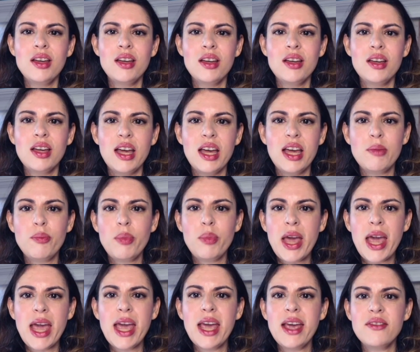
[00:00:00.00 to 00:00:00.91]
it
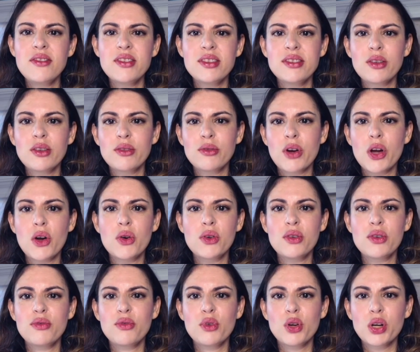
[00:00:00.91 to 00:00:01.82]
paves the
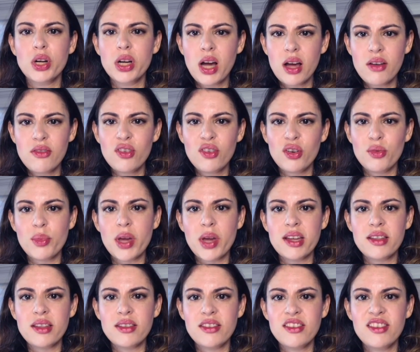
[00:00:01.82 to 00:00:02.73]
road for
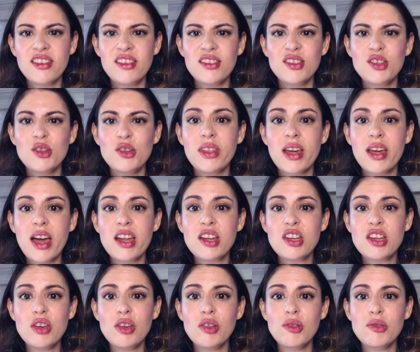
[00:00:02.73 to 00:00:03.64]
governments to
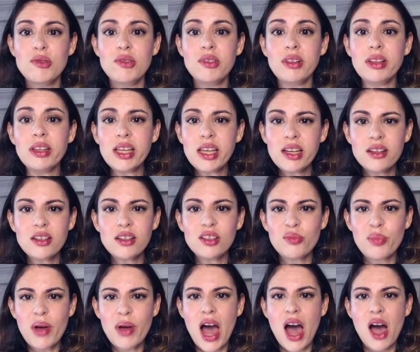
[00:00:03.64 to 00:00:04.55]
then use legal
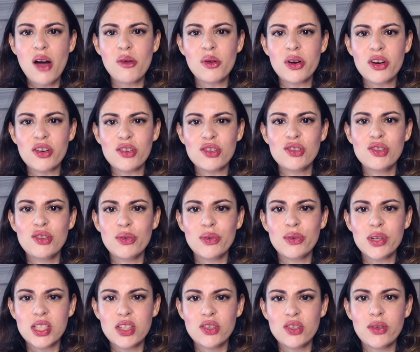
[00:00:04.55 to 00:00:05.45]
powers to
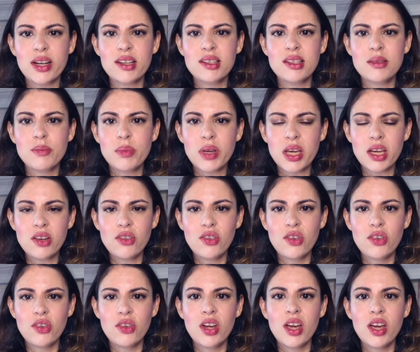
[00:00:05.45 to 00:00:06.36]
restrict
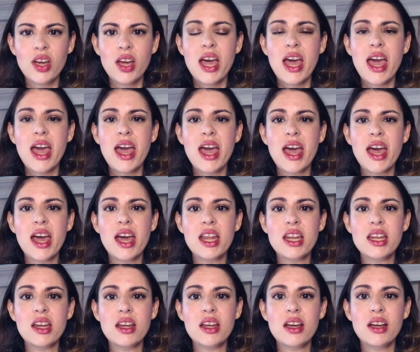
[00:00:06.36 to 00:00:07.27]
speech
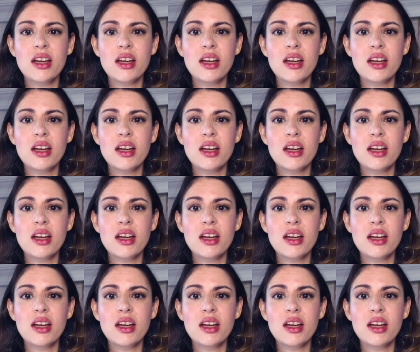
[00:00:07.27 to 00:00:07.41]
and